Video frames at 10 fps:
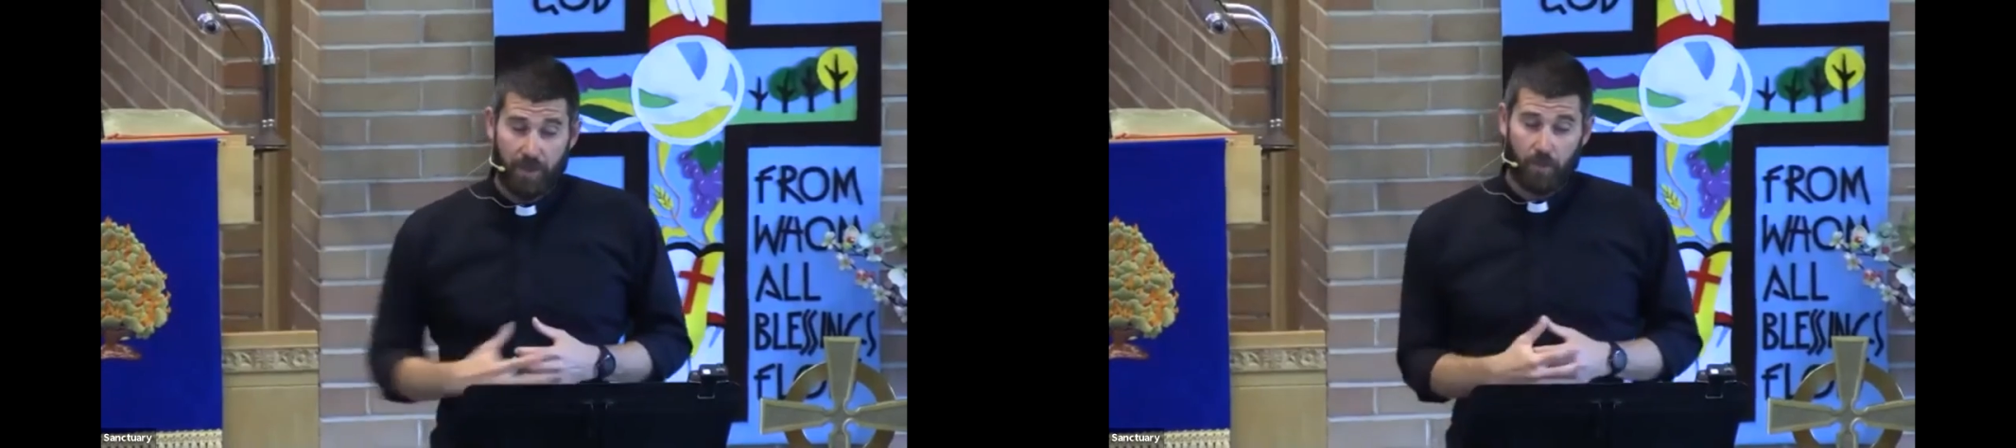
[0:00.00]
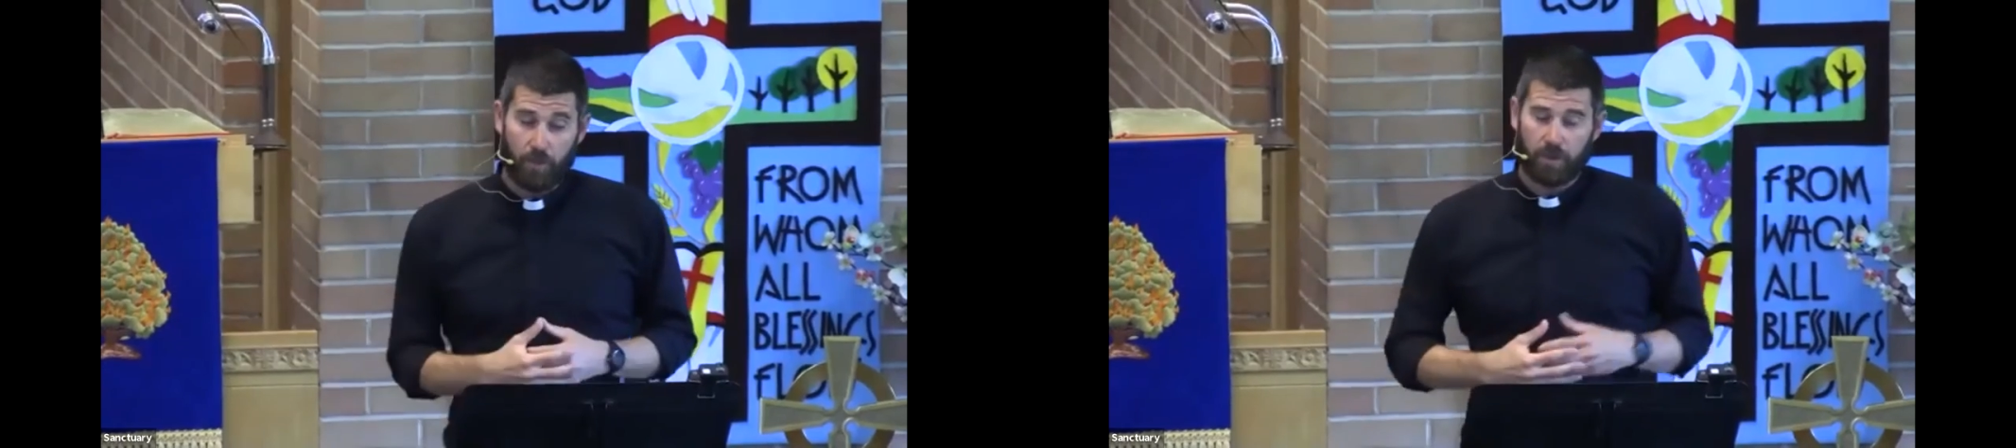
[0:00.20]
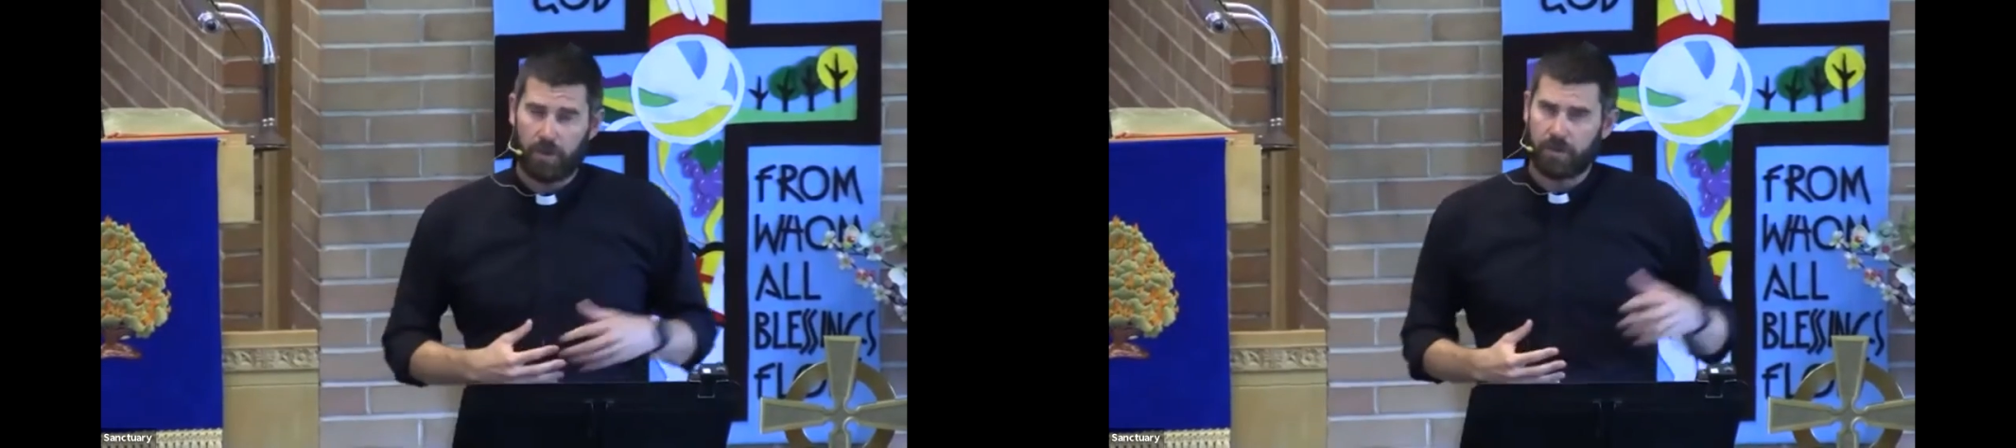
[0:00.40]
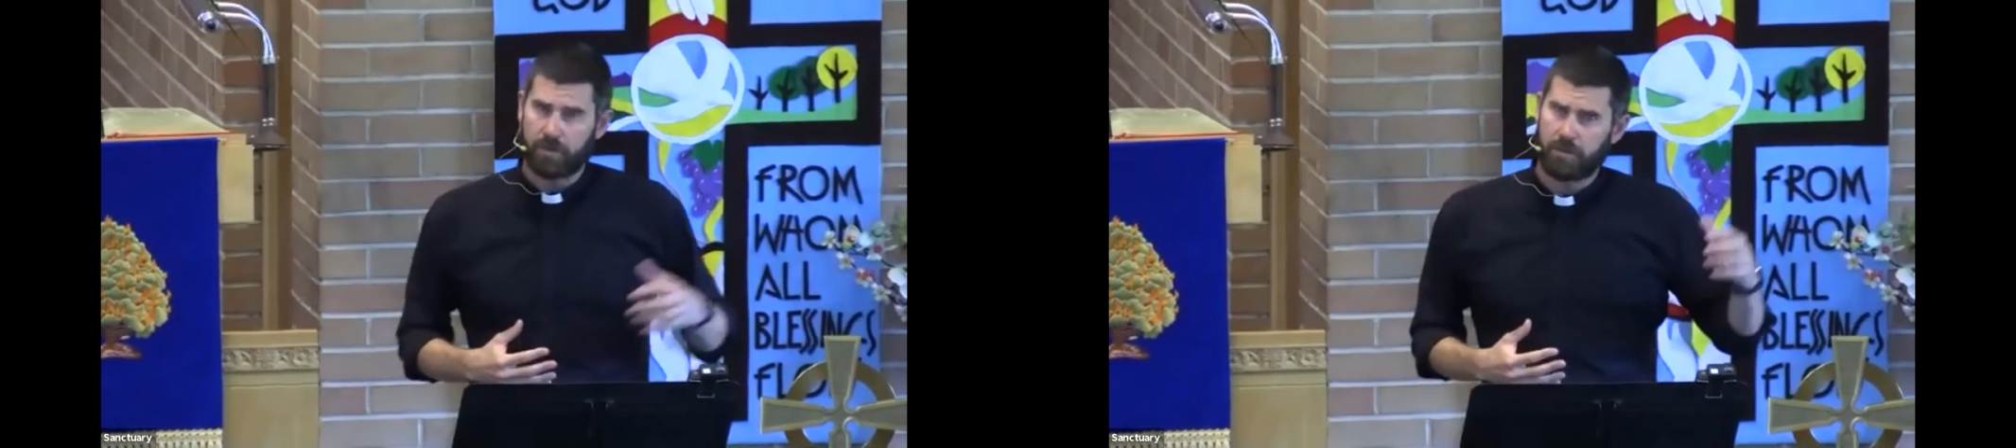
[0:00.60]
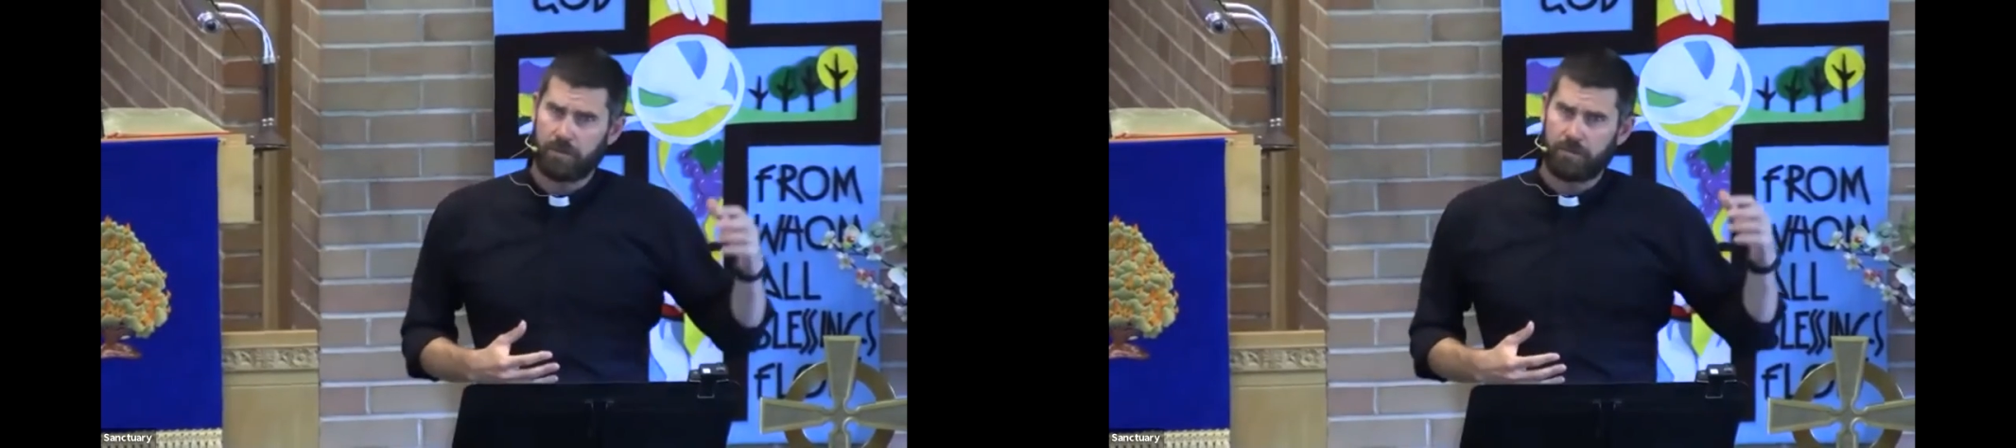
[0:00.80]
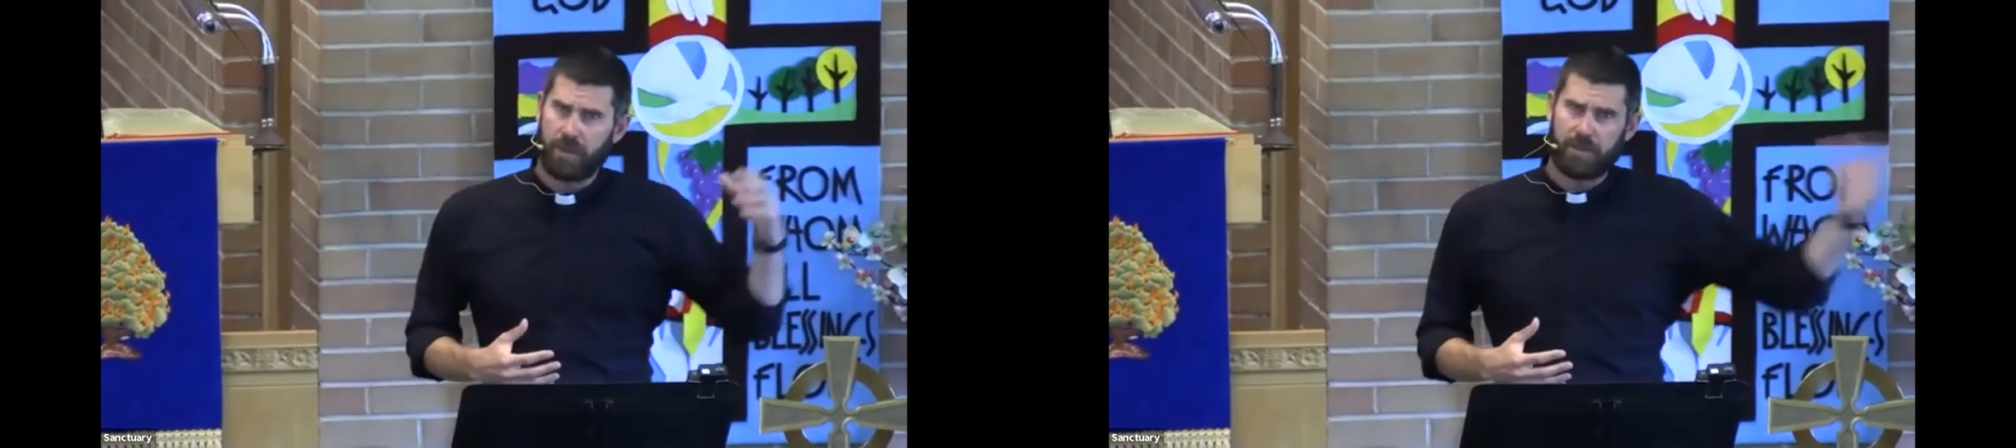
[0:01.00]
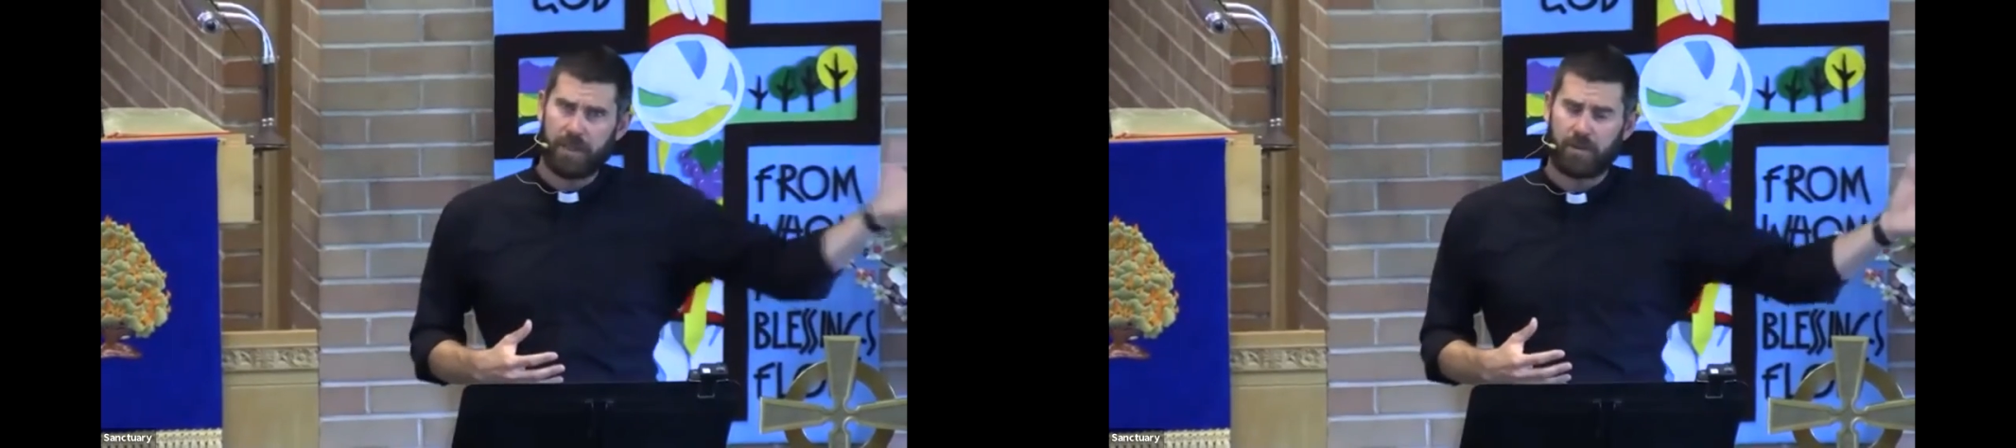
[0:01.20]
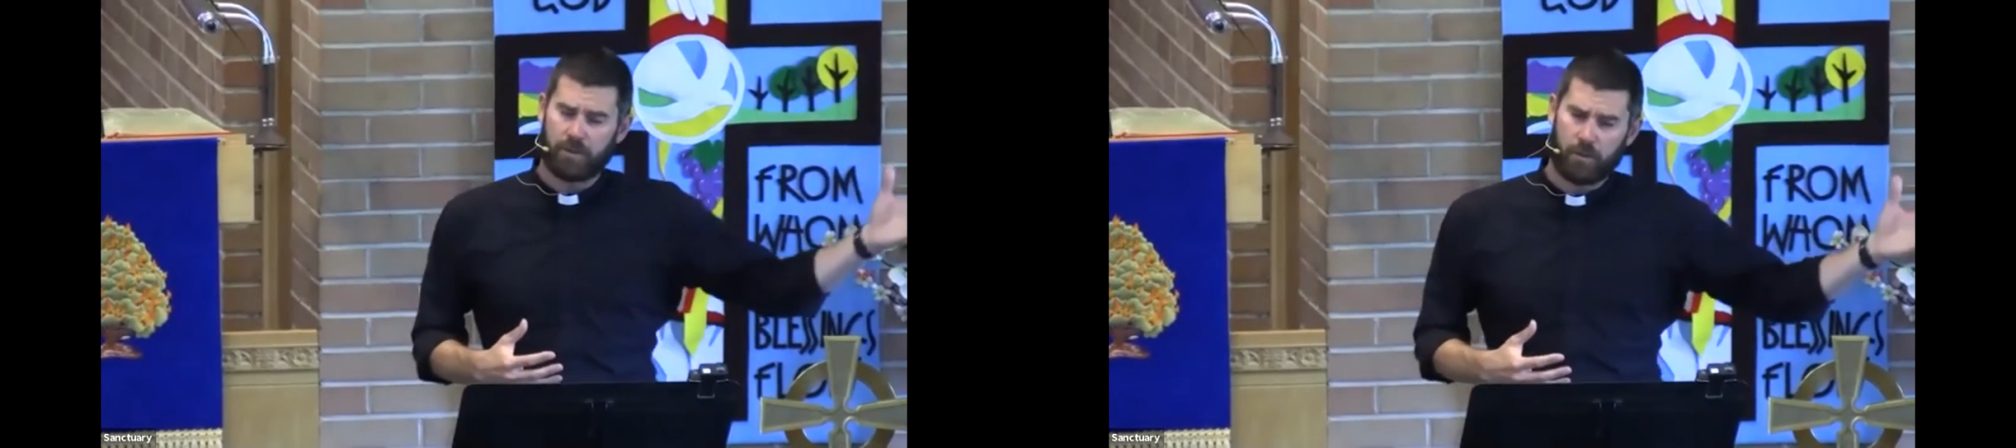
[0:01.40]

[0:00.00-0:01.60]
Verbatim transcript: or maybe they don't